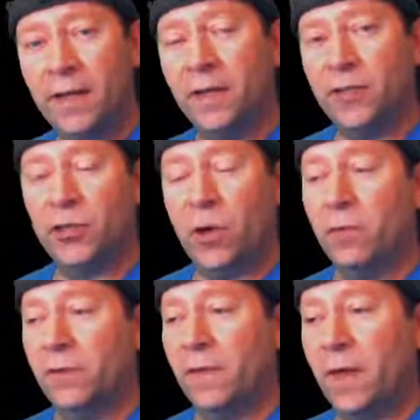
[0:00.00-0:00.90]
it is
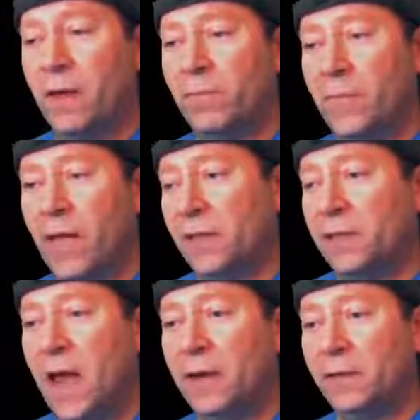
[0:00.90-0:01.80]
shown to them
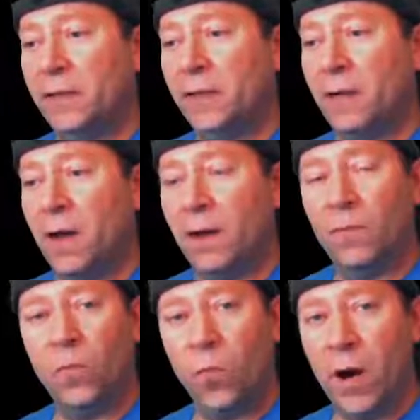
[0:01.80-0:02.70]
exactly
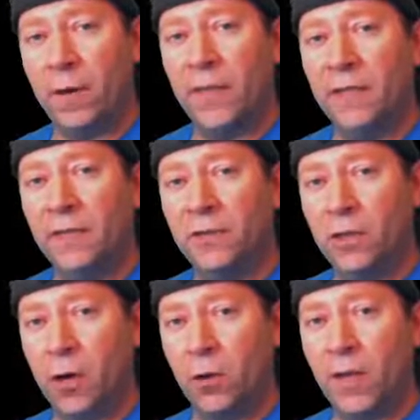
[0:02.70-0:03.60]
where they need to
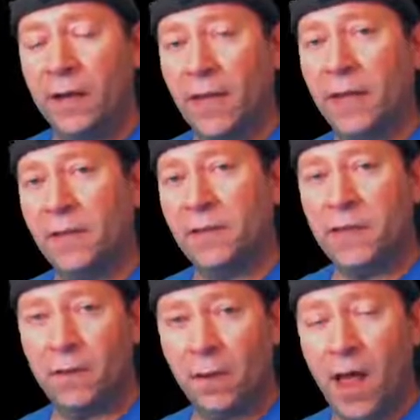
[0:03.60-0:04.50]
go. Like, they can
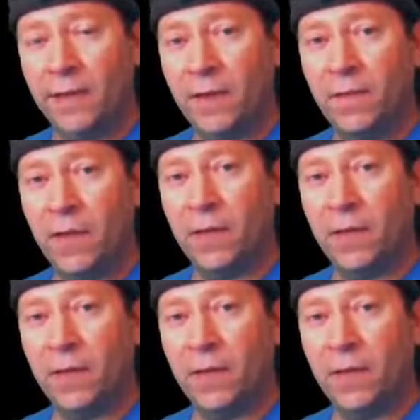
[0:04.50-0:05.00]
see the light at the